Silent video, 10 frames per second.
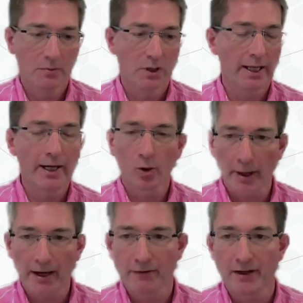Clinical
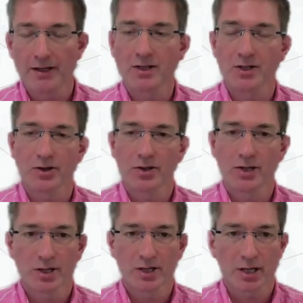benefits, just as
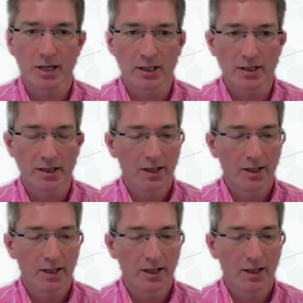an aside,